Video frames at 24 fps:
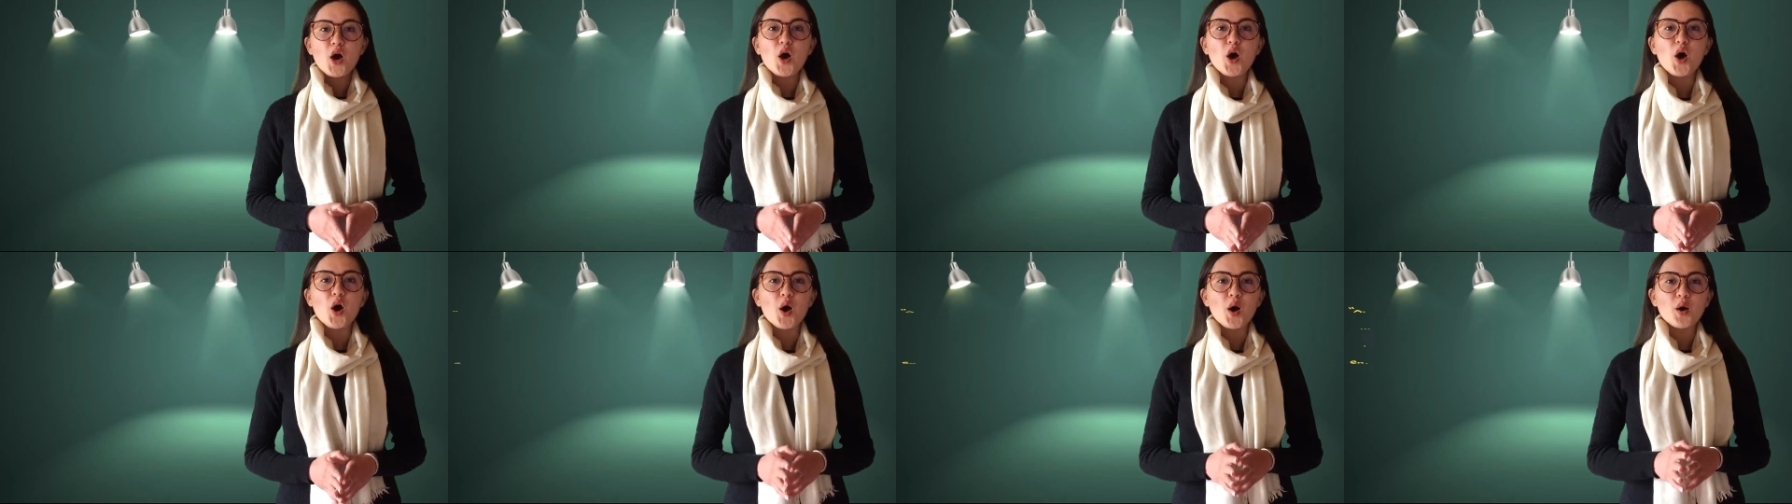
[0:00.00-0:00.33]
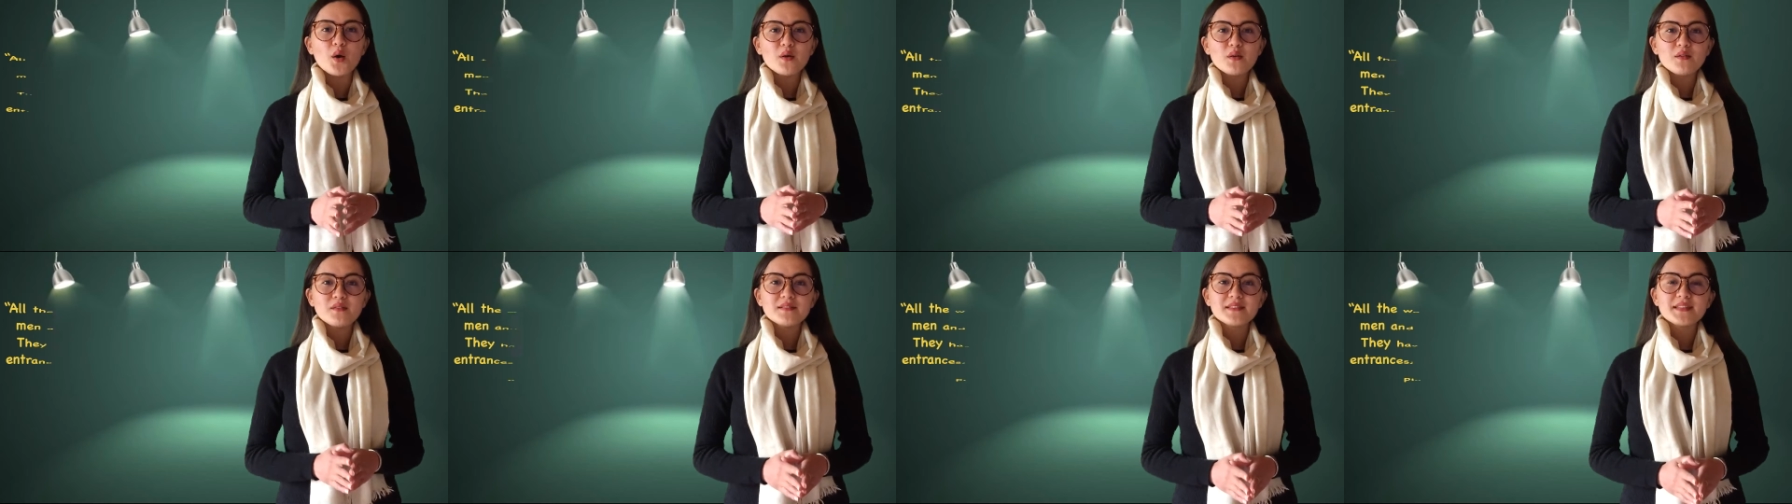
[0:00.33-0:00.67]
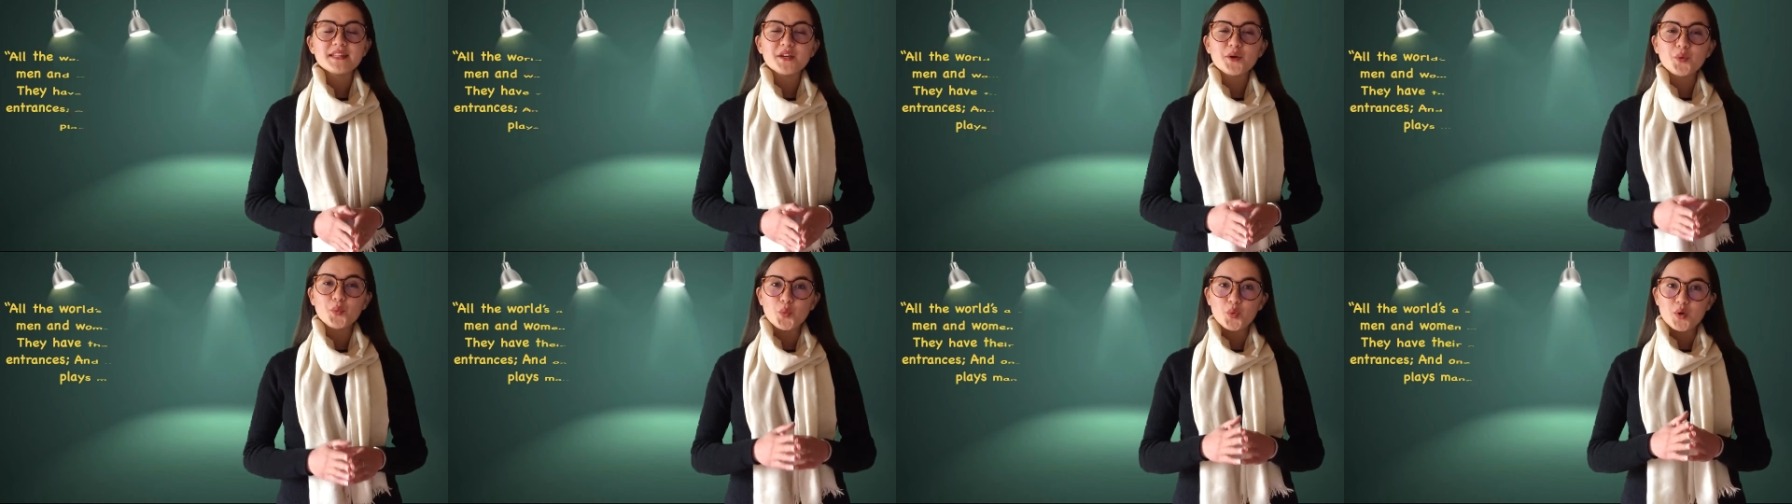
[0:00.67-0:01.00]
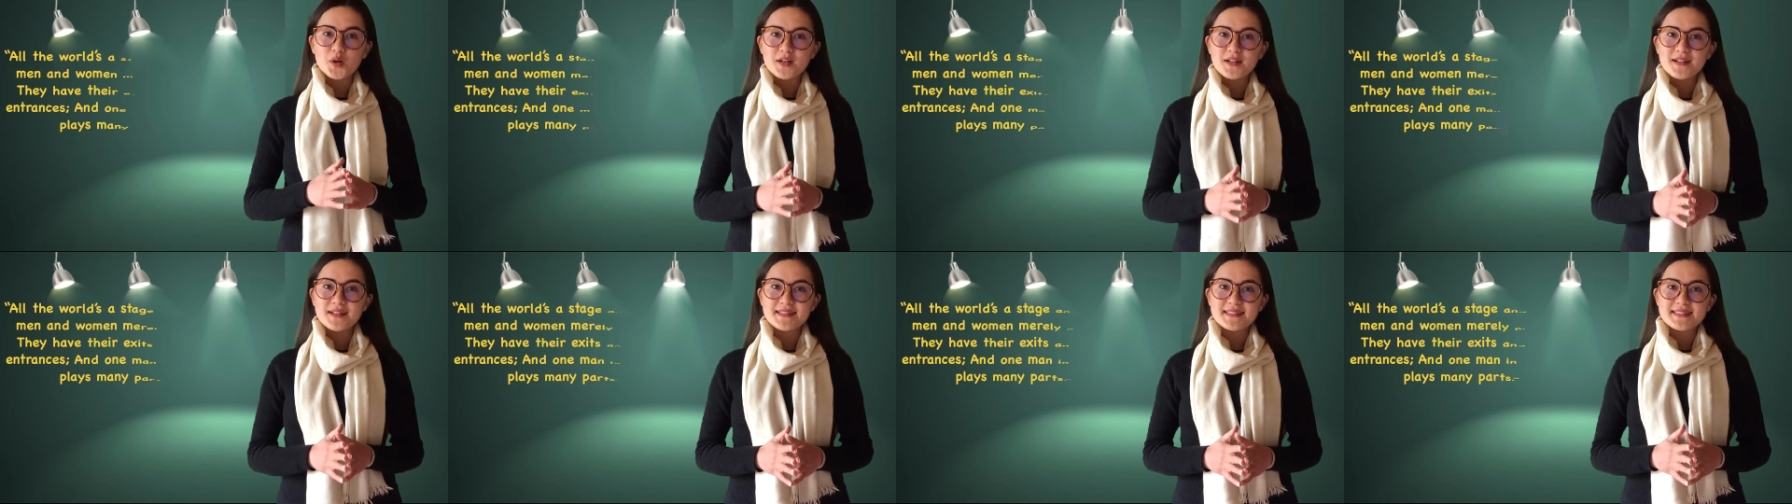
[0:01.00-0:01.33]
All the
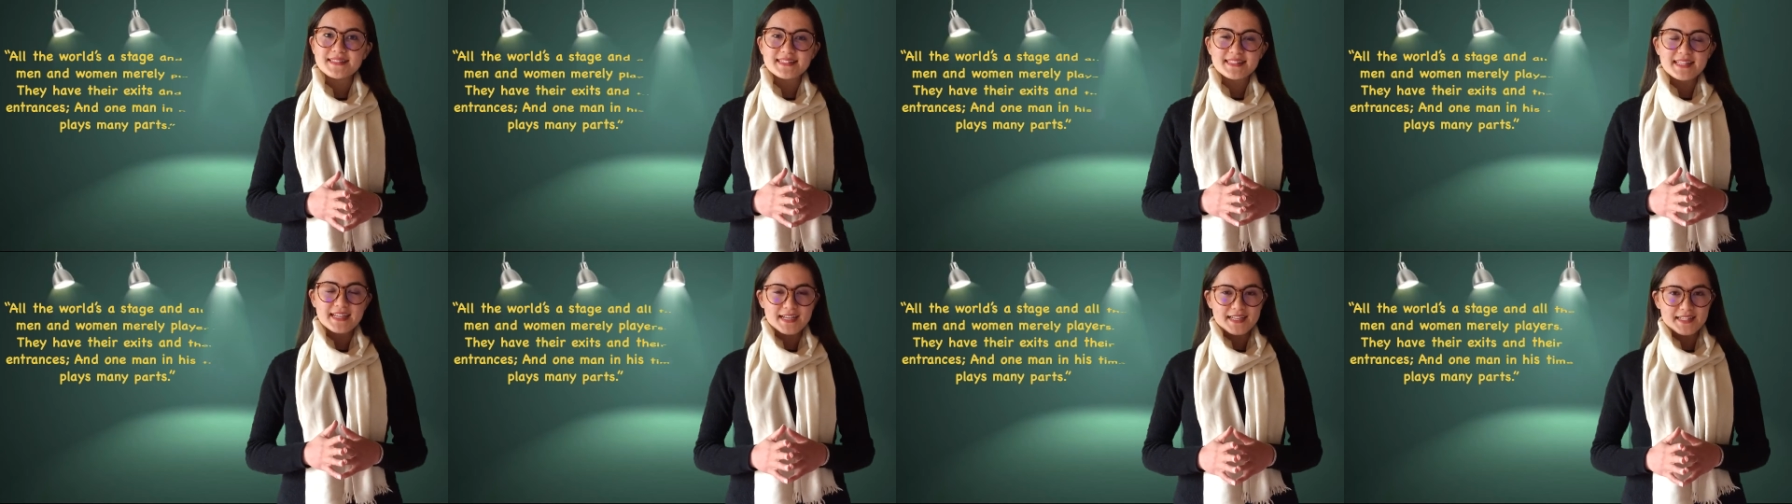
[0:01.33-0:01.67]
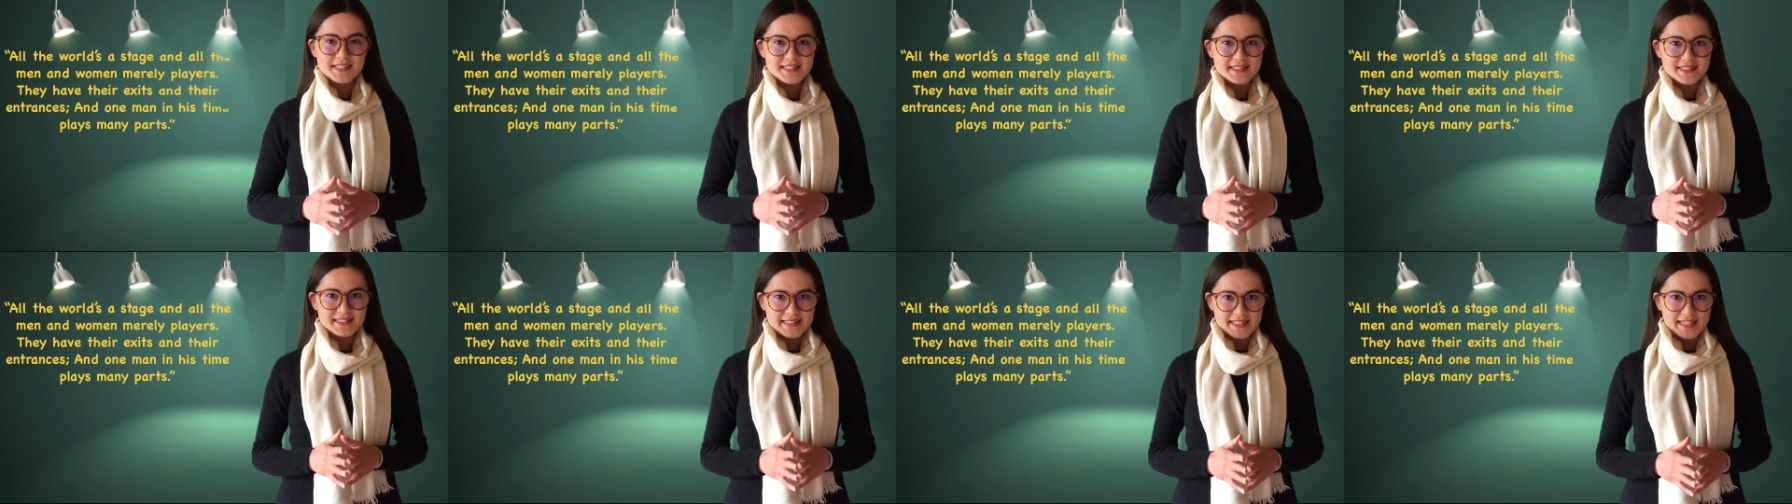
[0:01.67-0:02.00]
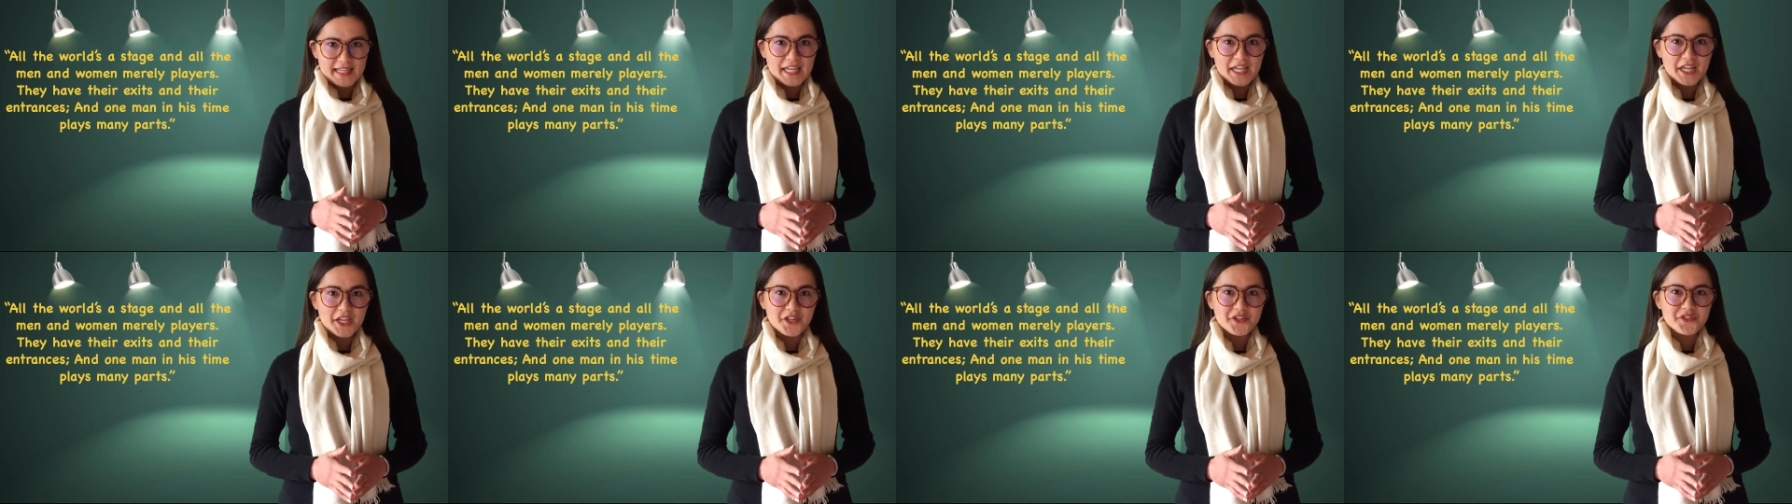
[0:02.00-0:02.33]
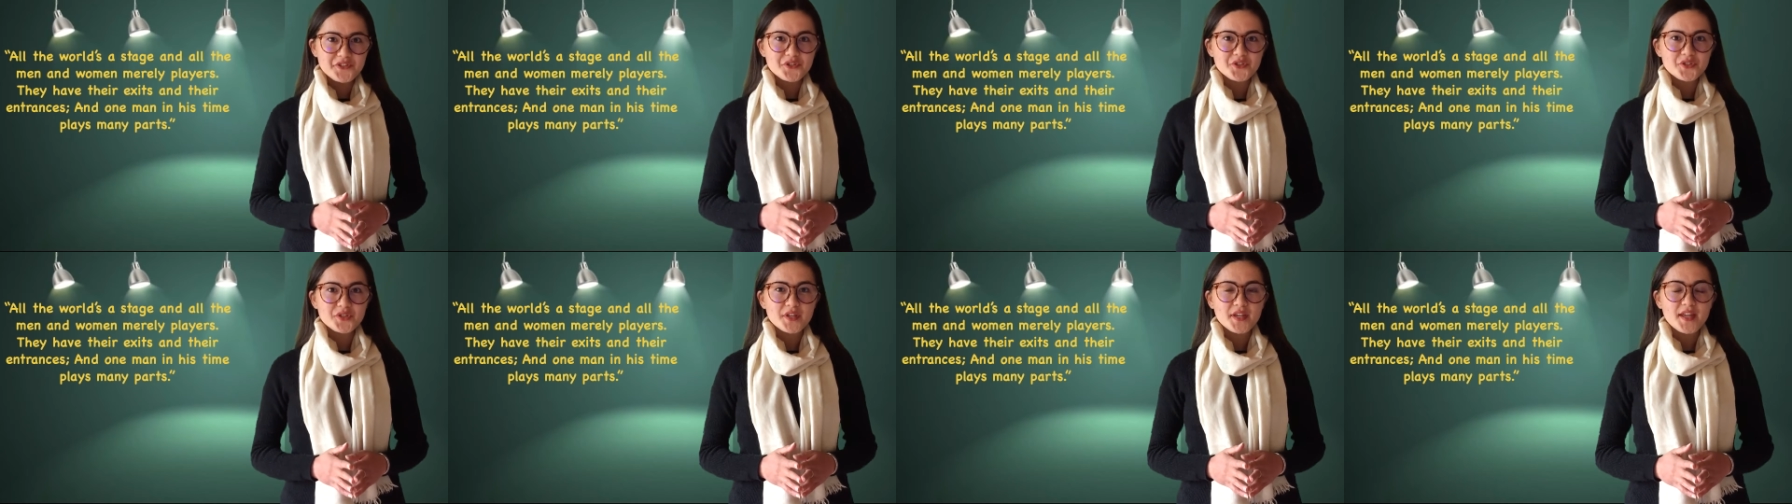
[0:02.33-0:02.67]
world's a
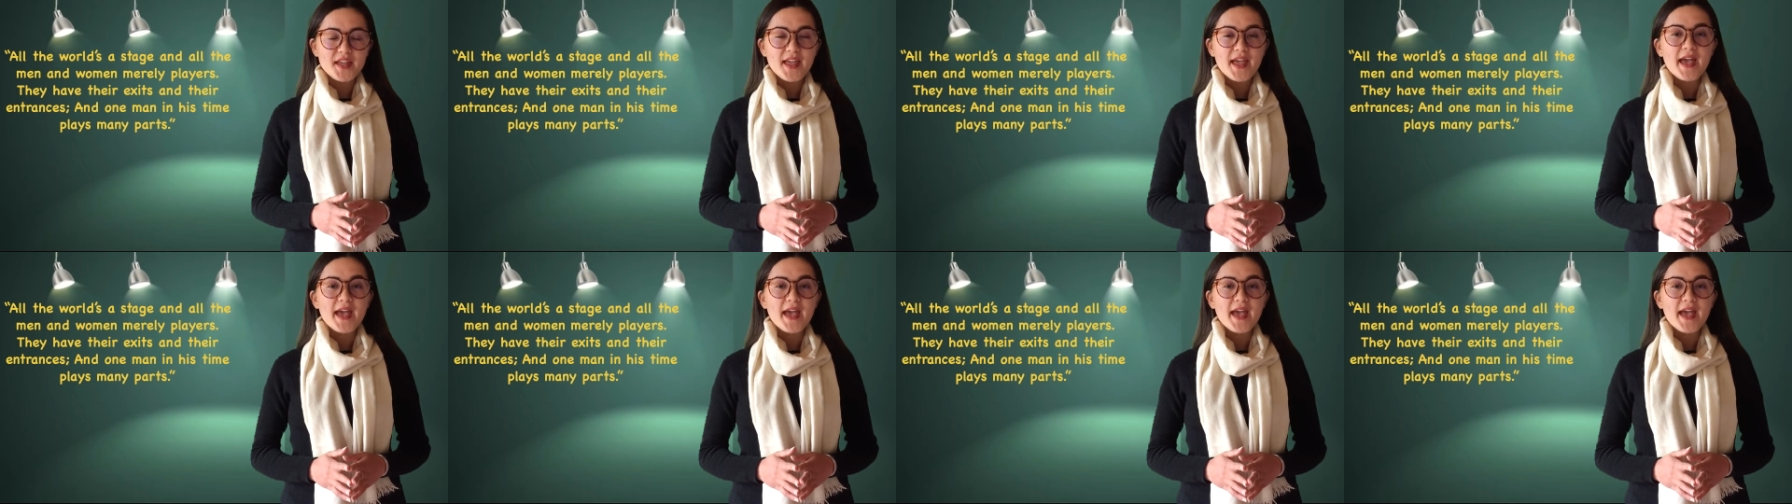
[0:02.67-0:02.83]
stage,